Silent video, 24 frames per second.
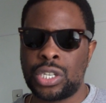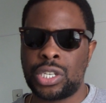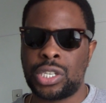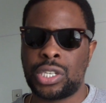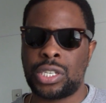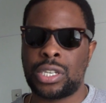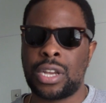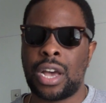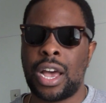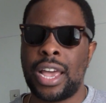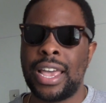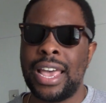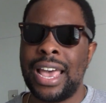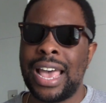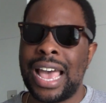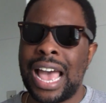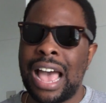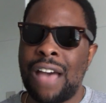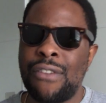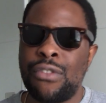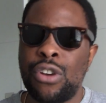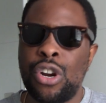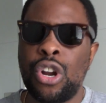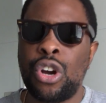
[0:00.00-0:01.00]
site.
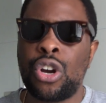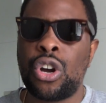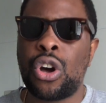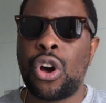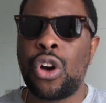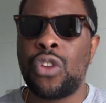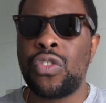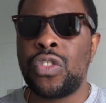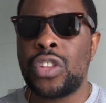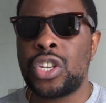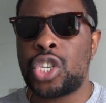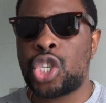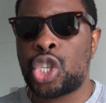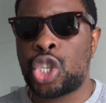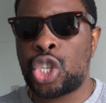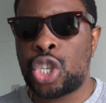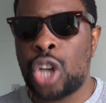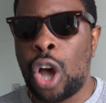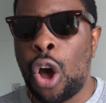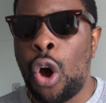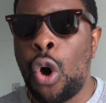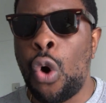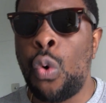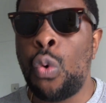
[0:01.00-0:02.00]
Have a look on the
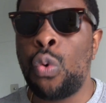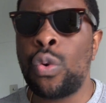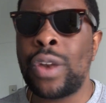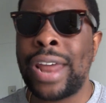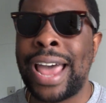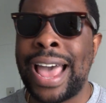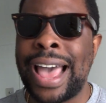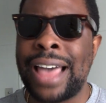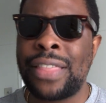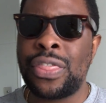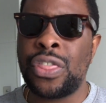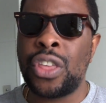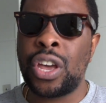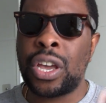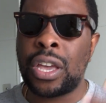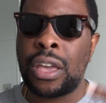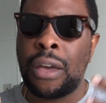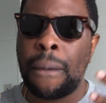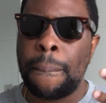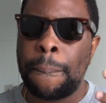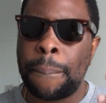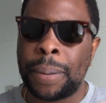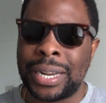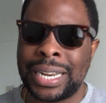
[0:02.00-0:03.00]
sold and the
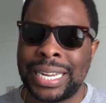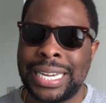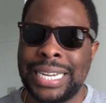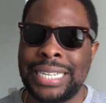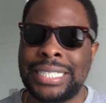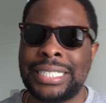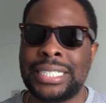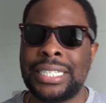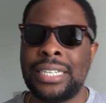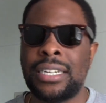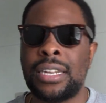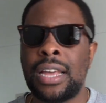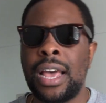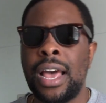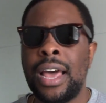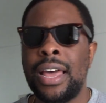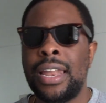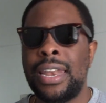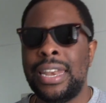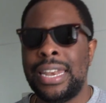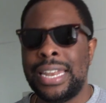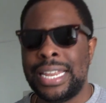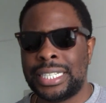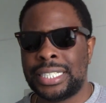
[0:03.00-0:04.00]
completed
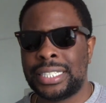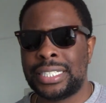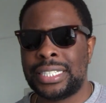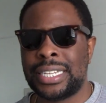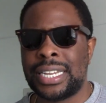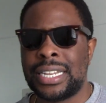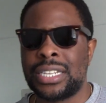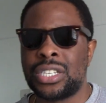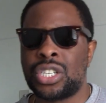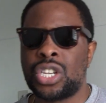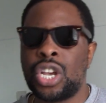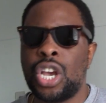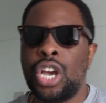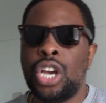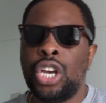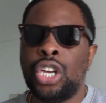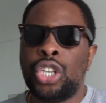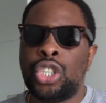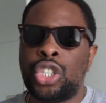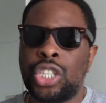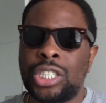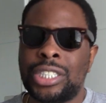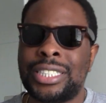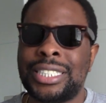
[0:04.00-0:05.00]
listings,
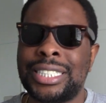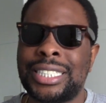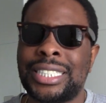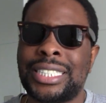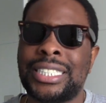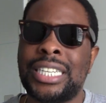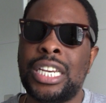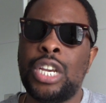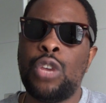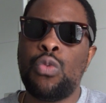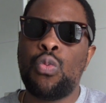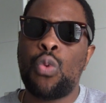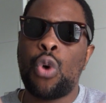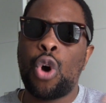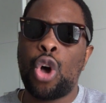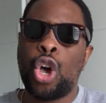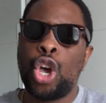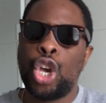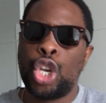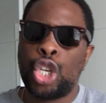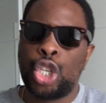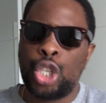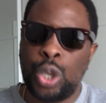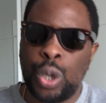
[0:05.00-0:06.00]
just to see
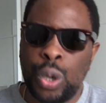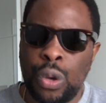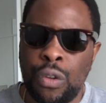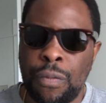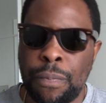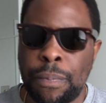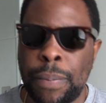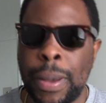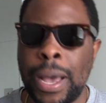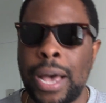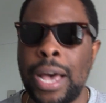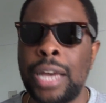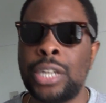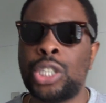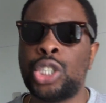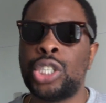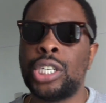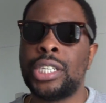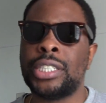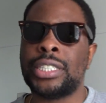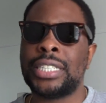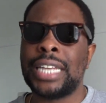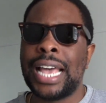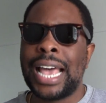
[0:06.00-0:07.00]
what you've
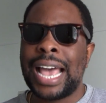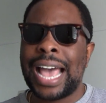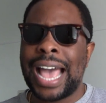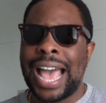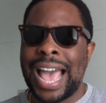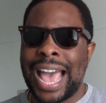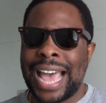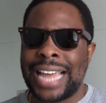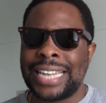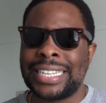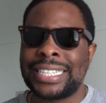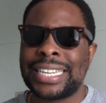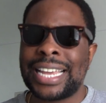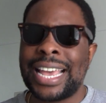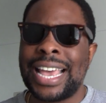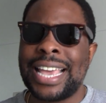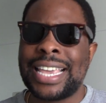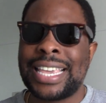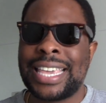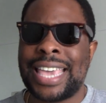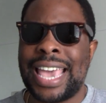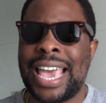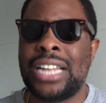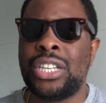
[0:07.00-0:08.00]
purchased and
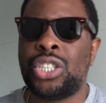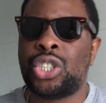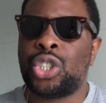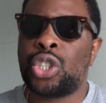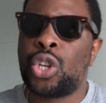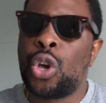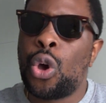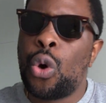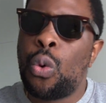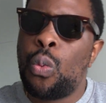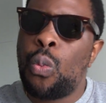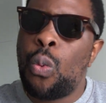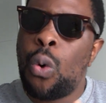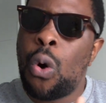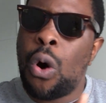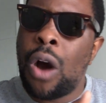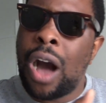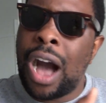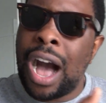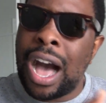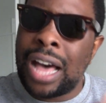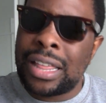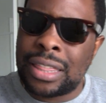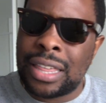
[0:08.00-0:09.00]
against
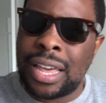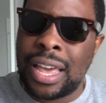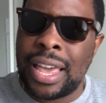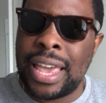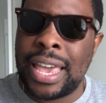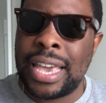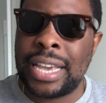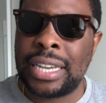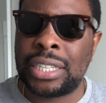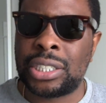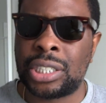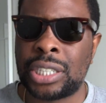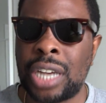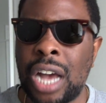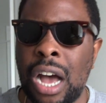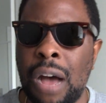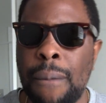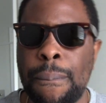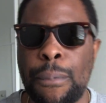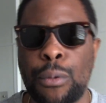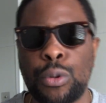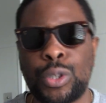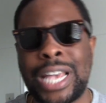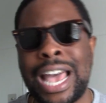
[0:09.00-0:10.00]
what other
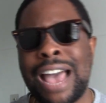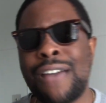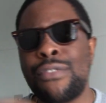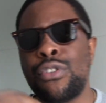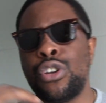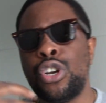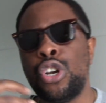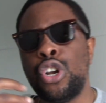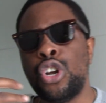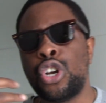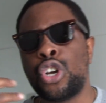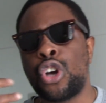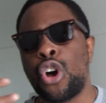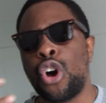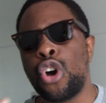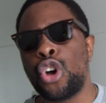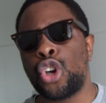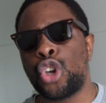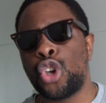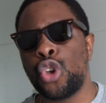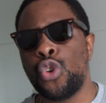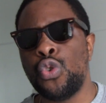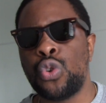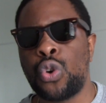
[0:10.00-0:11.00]
examples. Have a look on
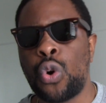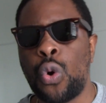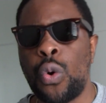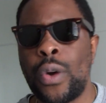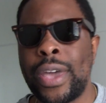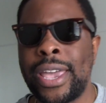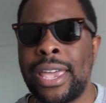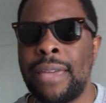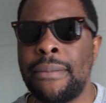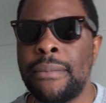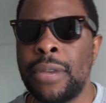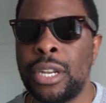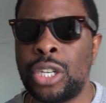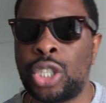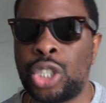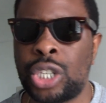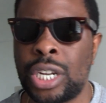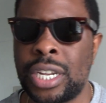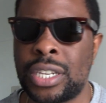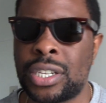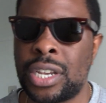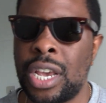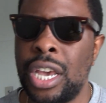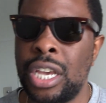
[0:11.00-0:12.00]
Google
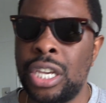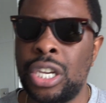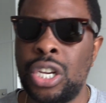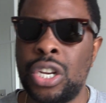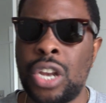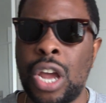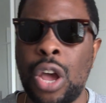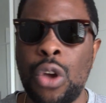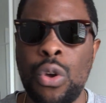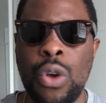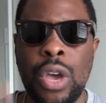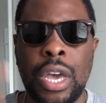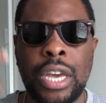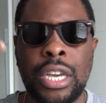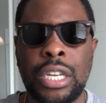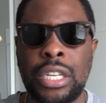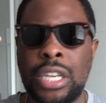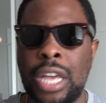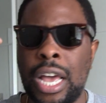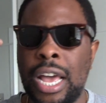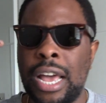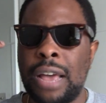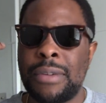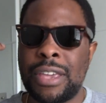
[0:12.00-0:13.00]
Images. You know,
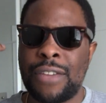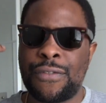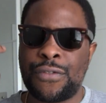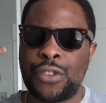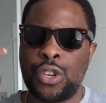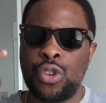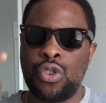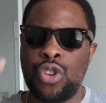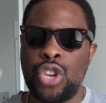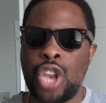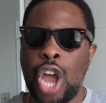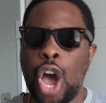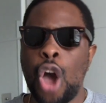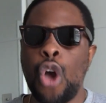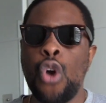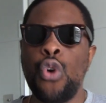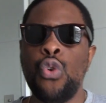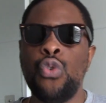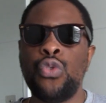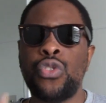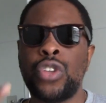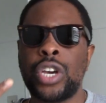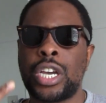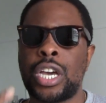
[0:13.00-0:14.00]
if you
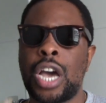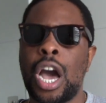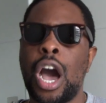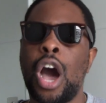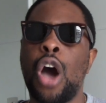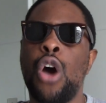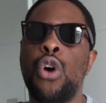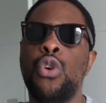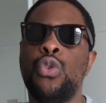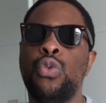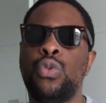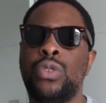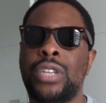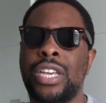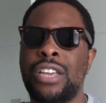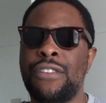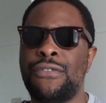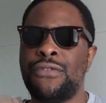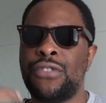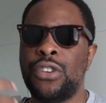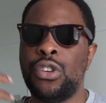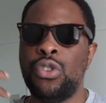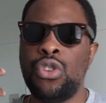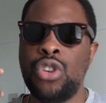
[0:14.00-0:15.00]
know the code,
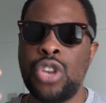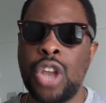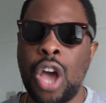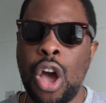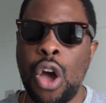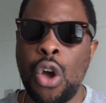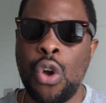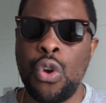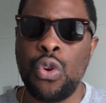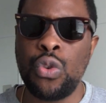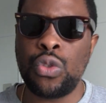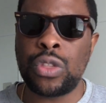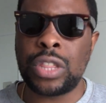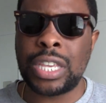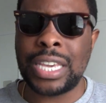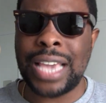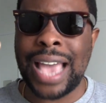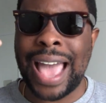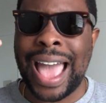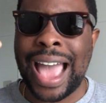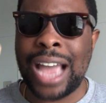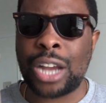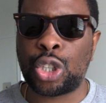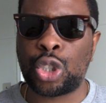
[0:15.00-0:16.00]
if you know the
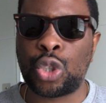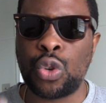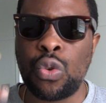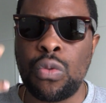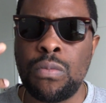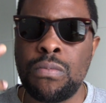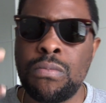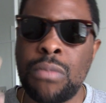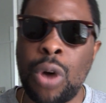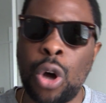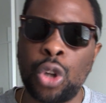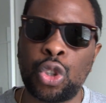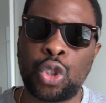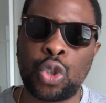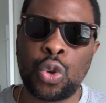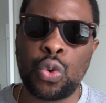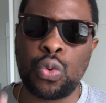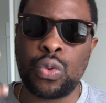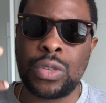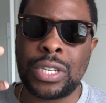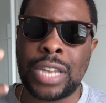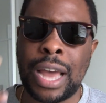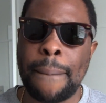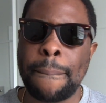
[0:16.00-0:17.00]
actual
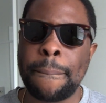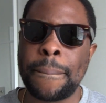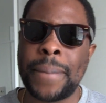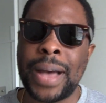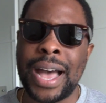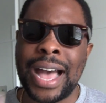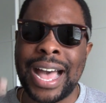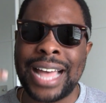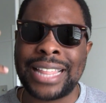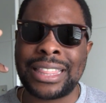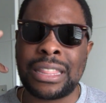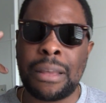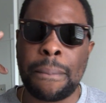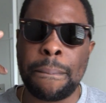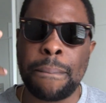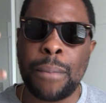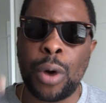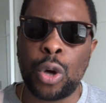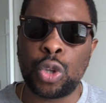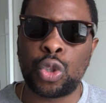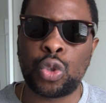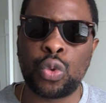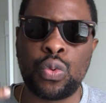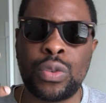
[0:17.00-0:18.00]
model number and the
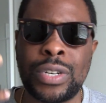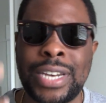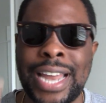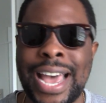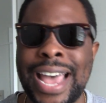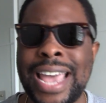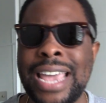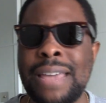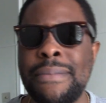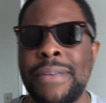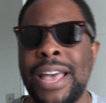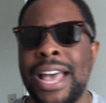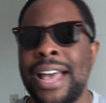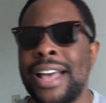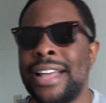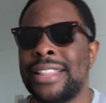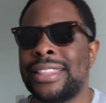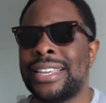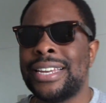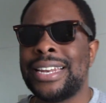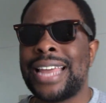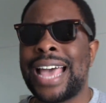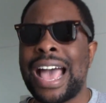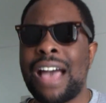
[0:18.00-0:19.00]
model name,
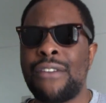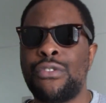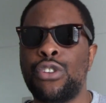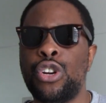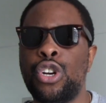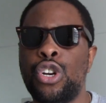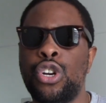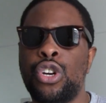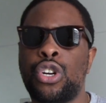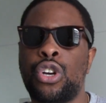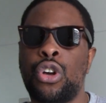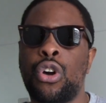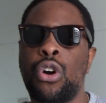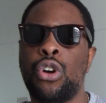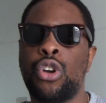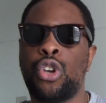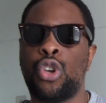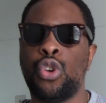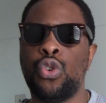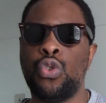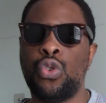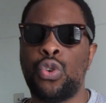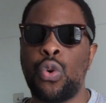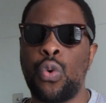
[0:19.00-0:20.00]
then have a look on
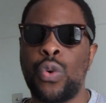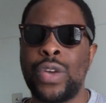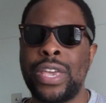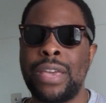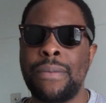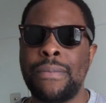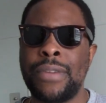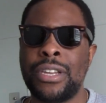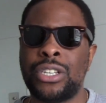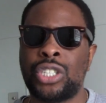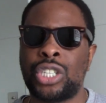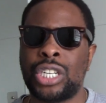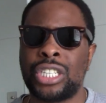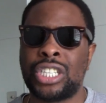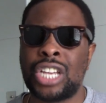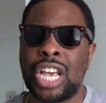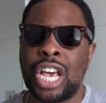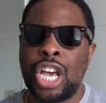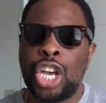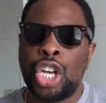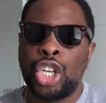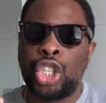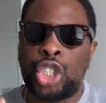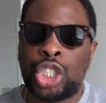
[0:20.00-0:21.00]
Google Images,
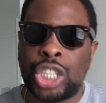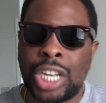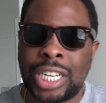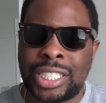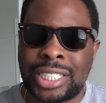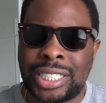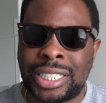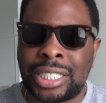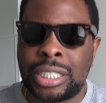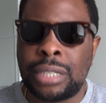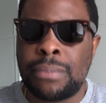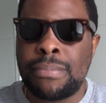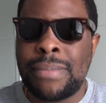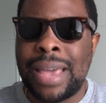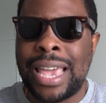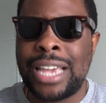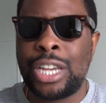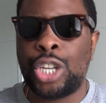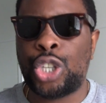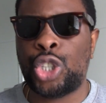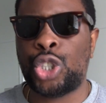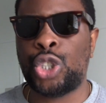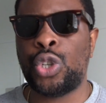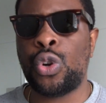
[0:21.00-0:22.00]
just to
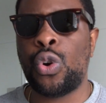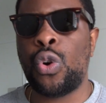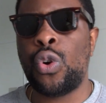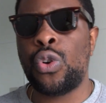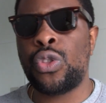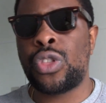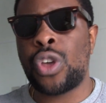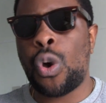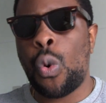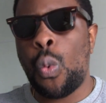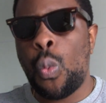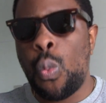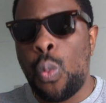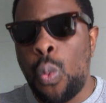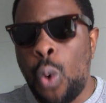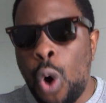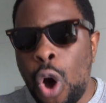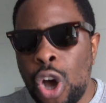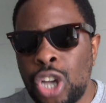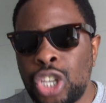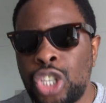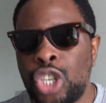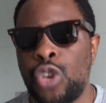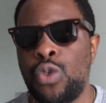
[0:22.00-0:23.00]
make sure that
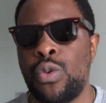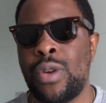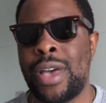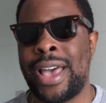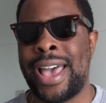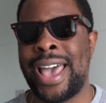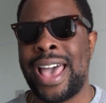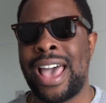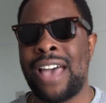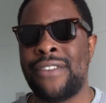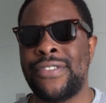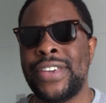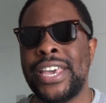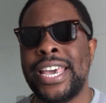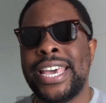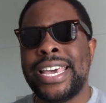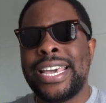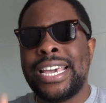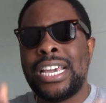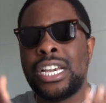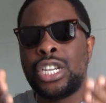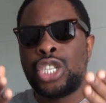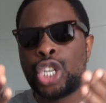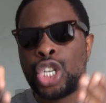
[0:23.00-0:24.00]
what you have
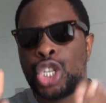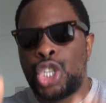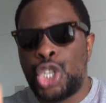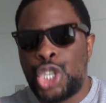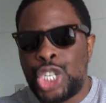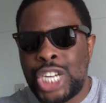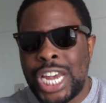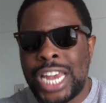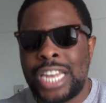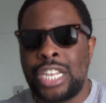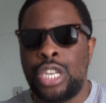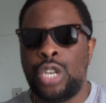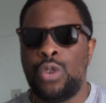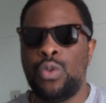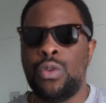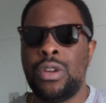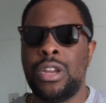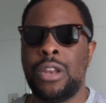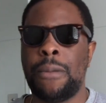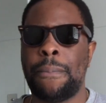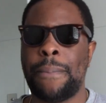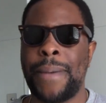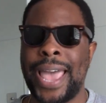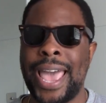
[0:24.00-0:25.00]
is a
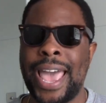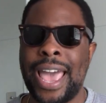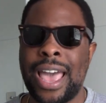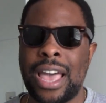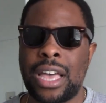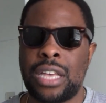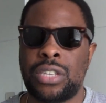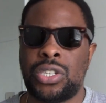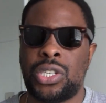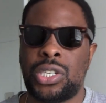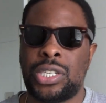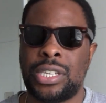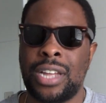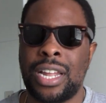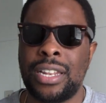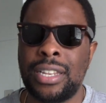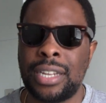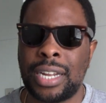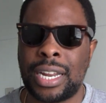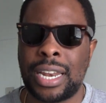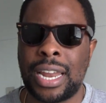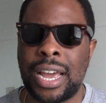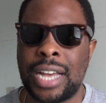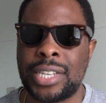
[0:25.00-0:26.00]
genuine pair of
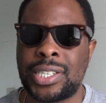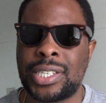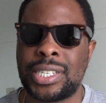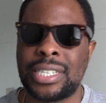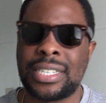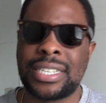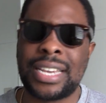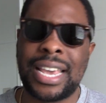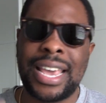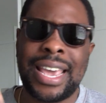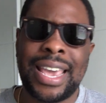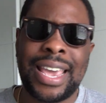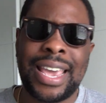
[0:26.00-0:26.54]
sunglasses.